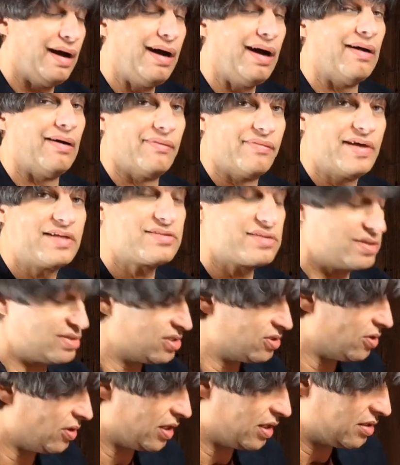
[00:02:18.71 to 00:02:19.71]
Oh, that's the
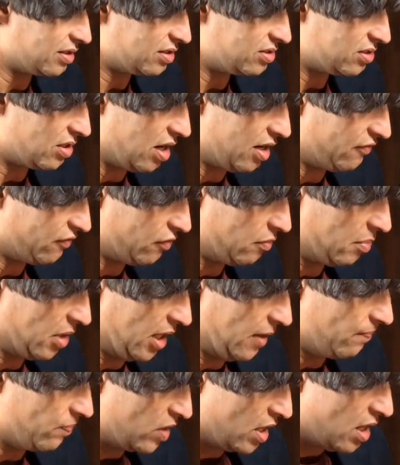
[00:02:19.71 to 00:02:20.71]
circuit that's on for
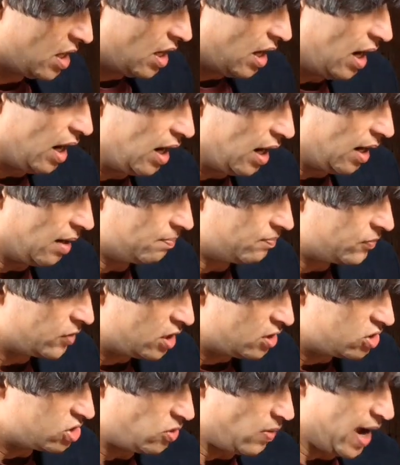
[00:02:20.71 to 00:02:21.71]
me.
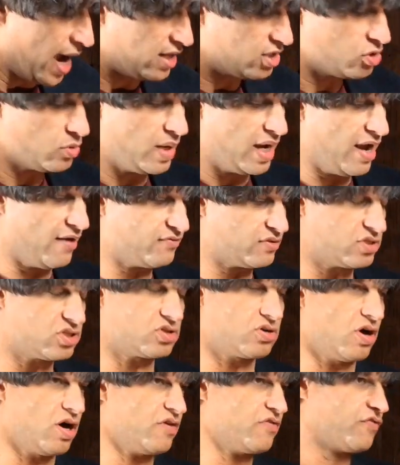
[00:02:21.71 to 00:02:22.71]
So actually, we have to
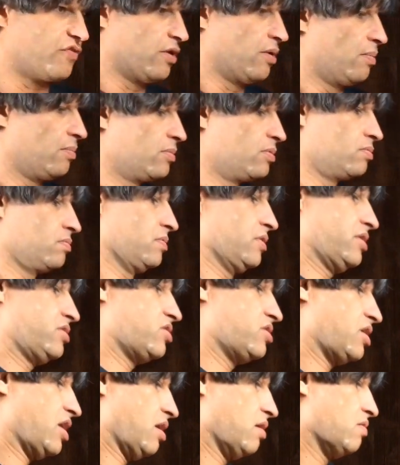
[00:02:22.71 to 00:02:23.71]
start from, let's
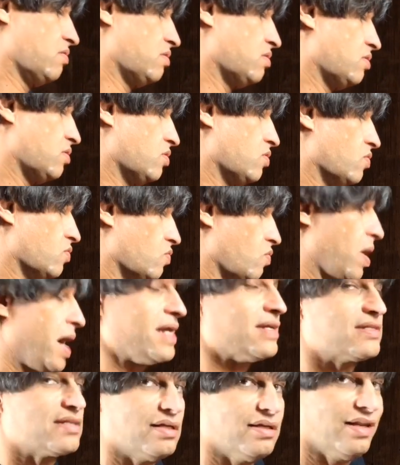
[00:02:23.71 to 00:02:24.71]
see,
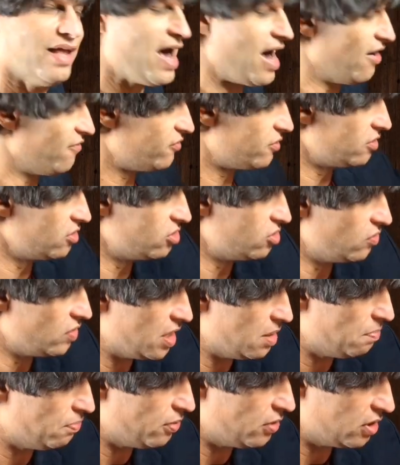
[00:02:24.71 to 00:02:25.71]
right to left, because your
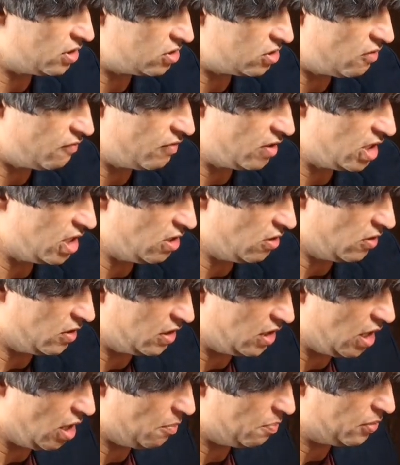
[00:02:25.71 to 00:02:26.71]
input is over here and
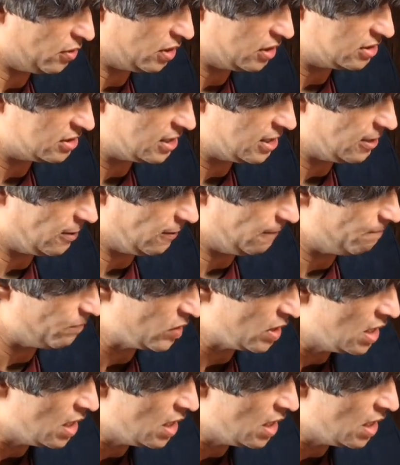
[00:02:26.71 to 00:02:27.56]
your output is here.